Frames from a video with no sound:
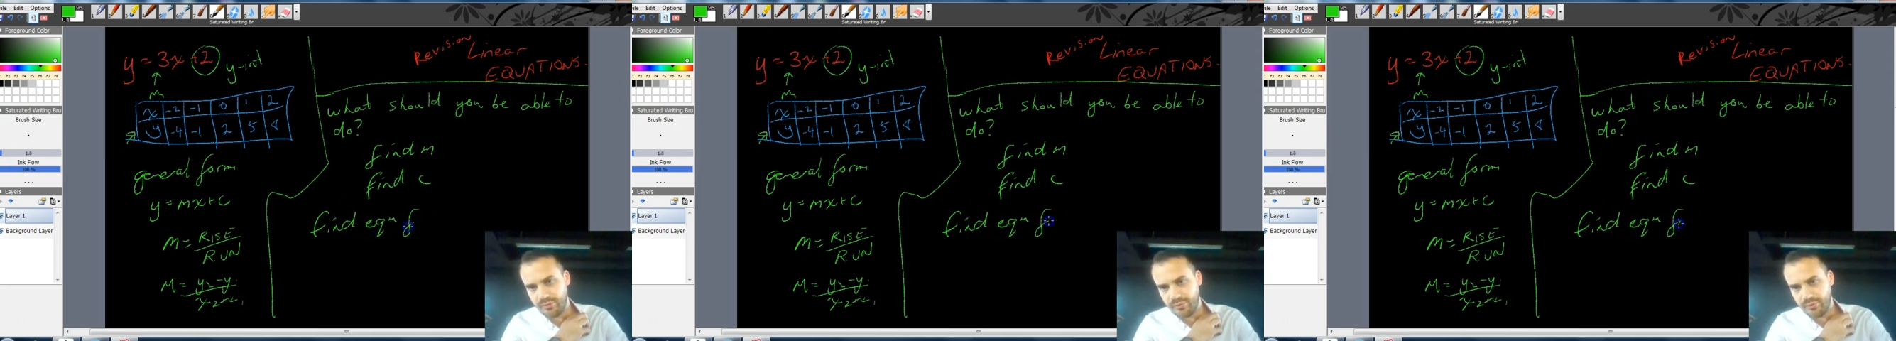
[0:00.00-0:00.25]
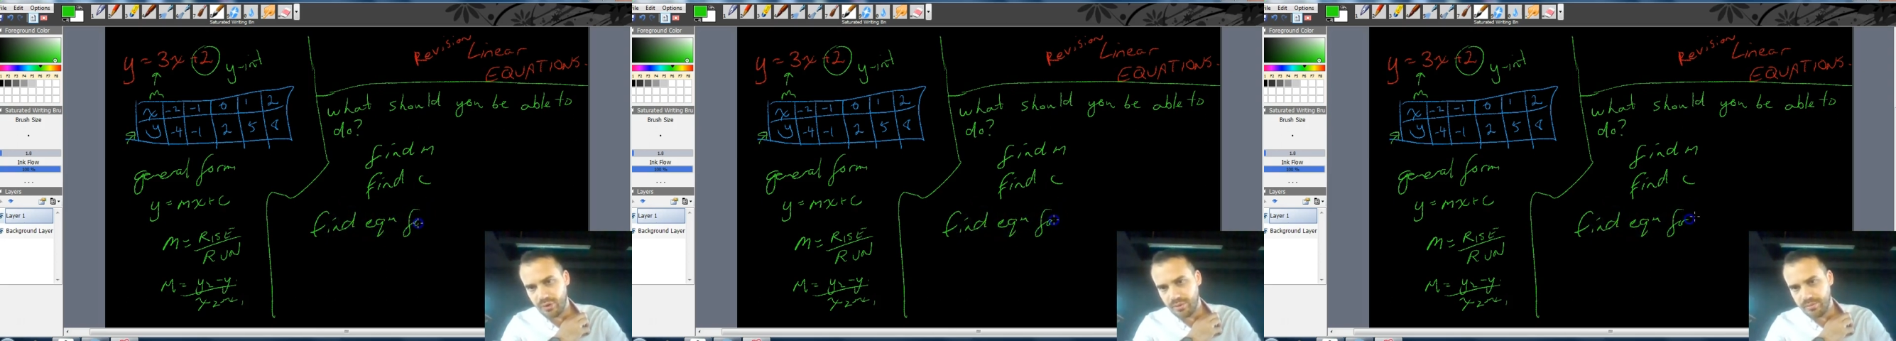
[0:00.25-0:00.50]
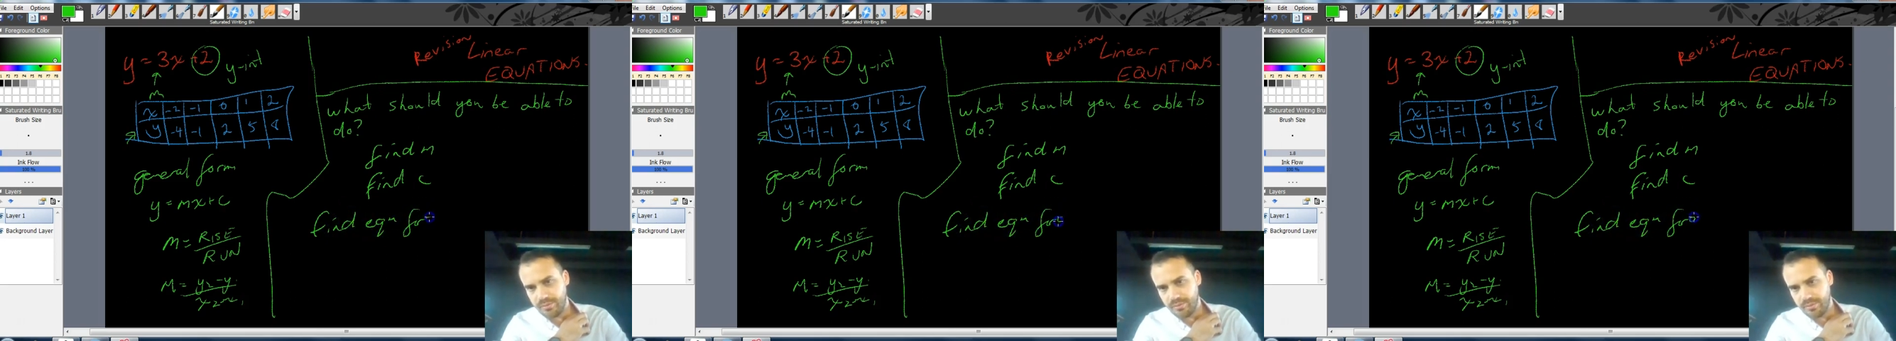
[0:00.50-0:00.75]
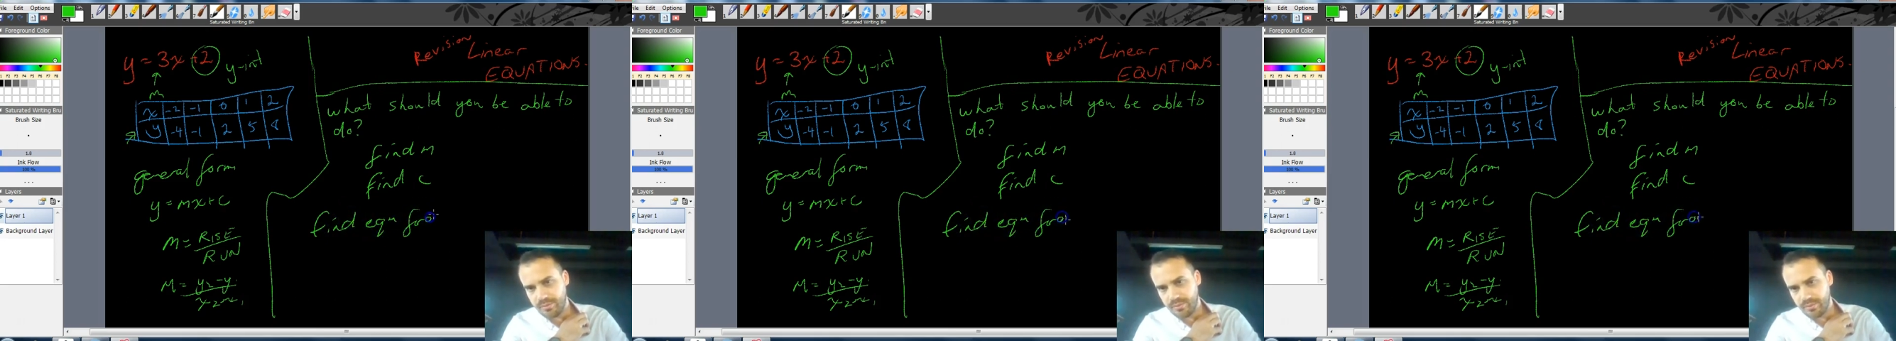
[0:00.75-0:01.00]
from
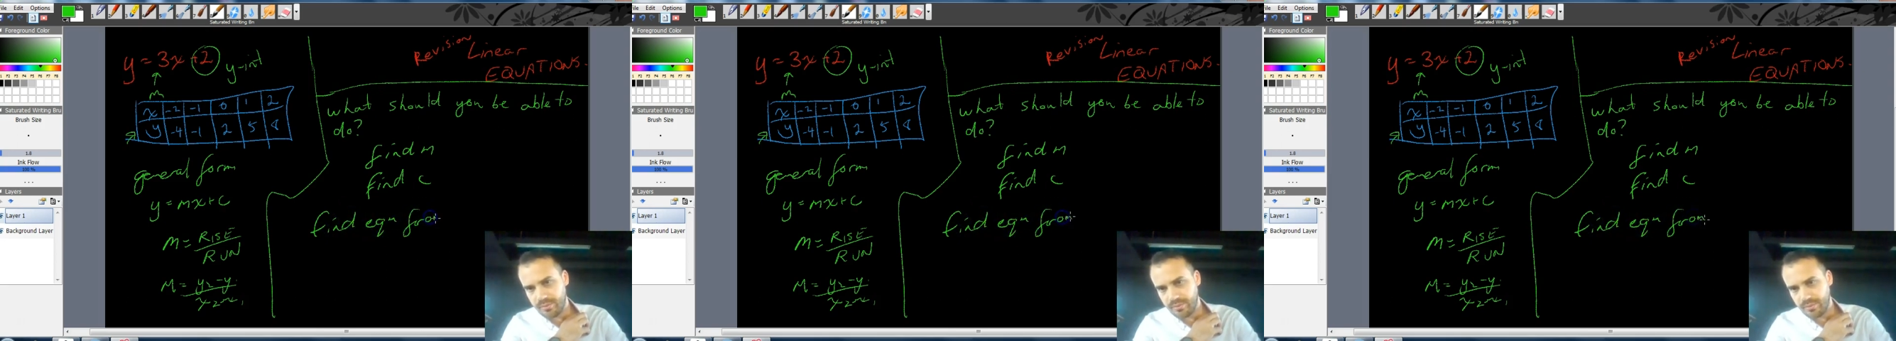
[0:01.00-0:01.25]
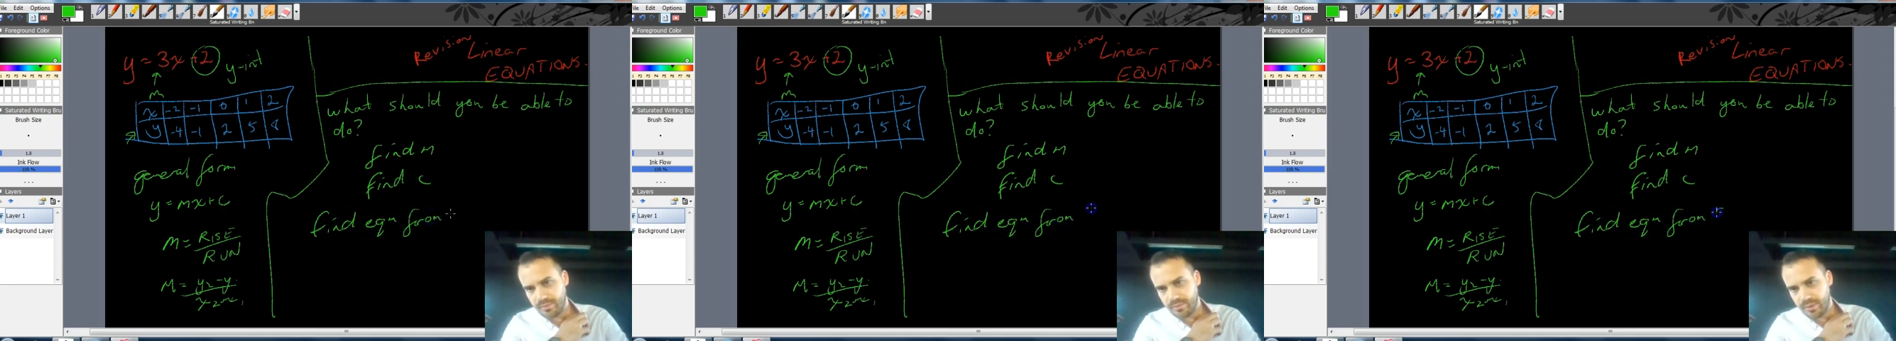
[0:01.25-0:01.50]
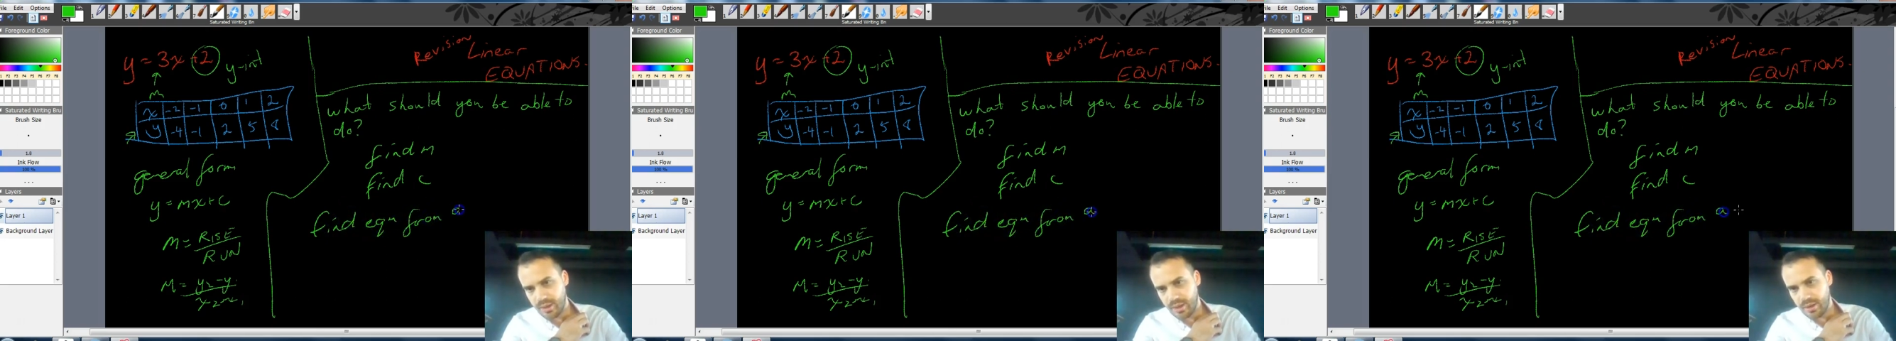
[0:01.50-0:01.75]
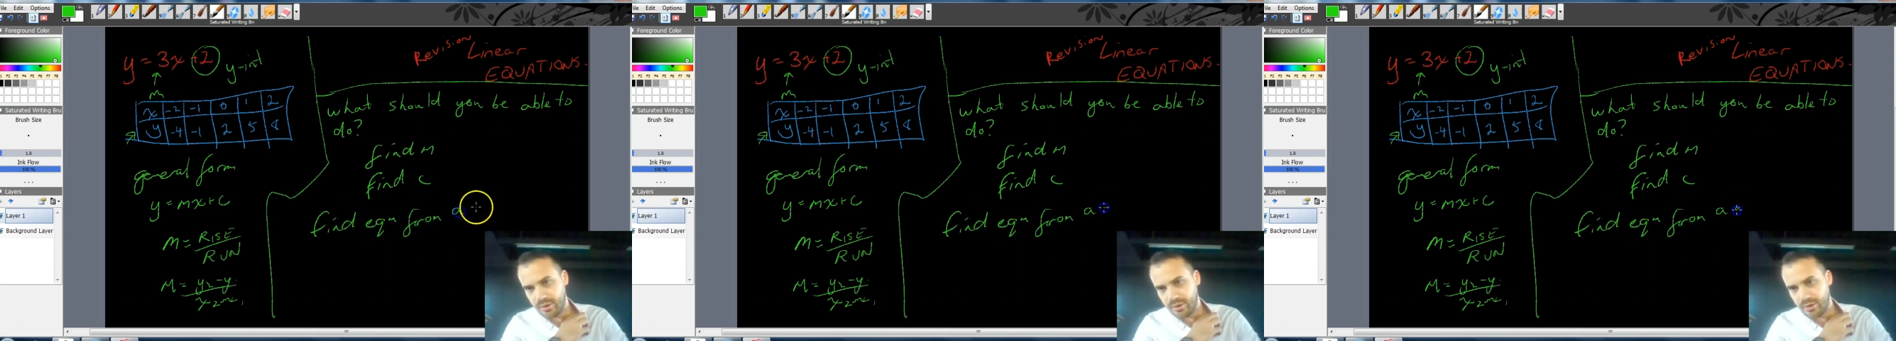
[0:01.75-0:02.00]

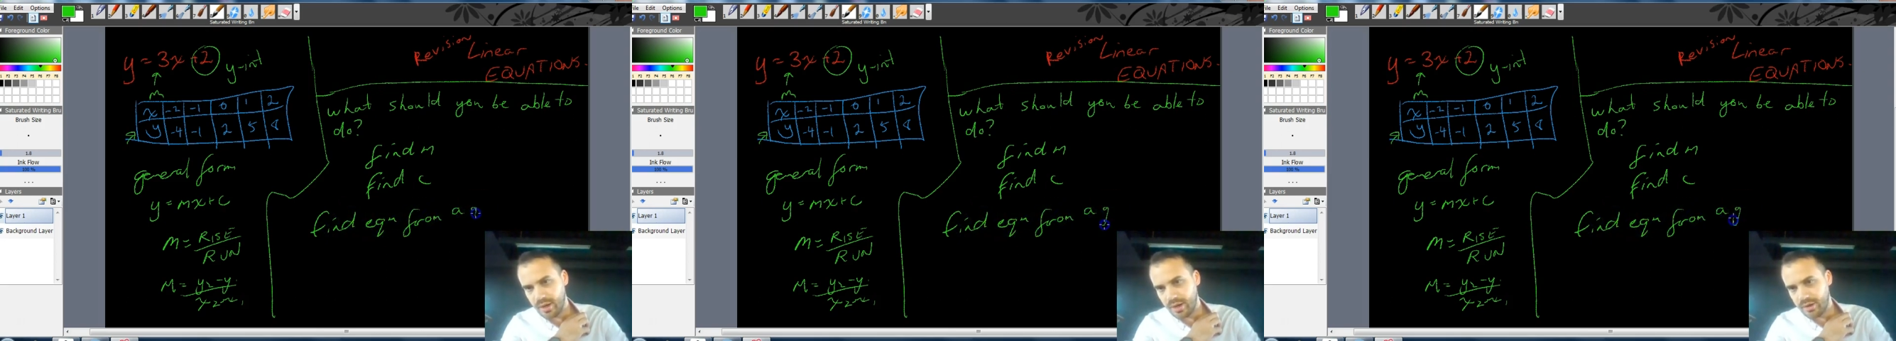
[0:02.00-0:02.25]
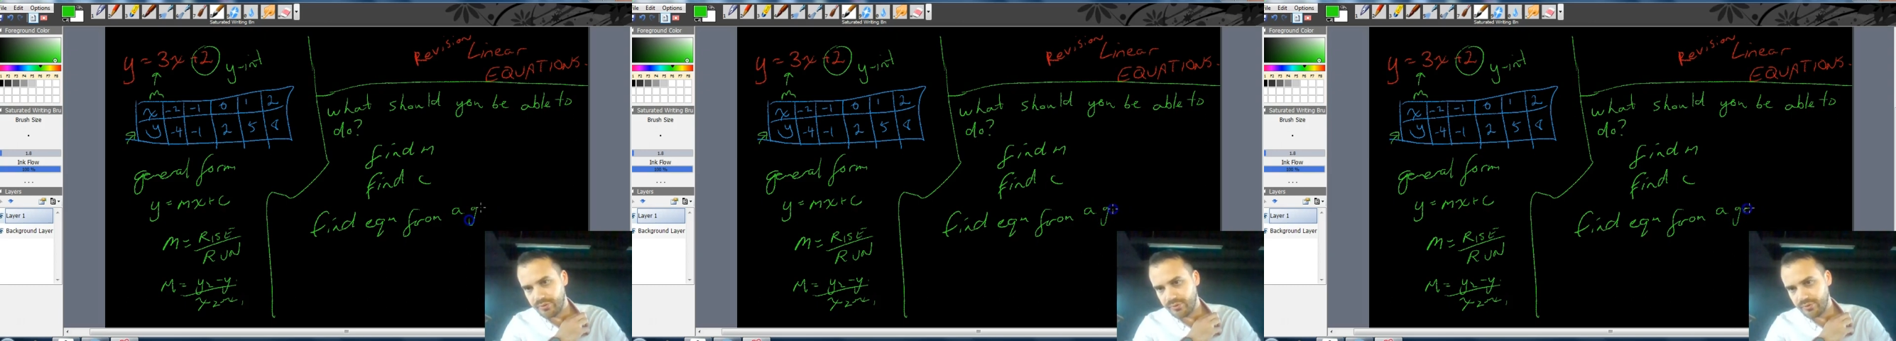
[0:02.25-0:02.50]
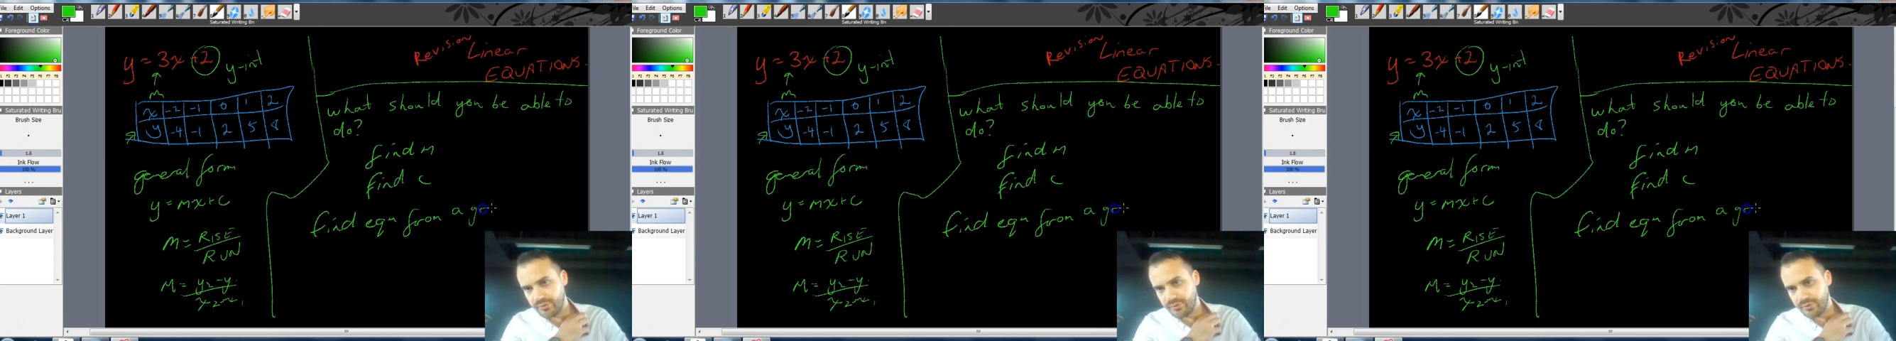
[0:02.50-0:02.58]
a graph.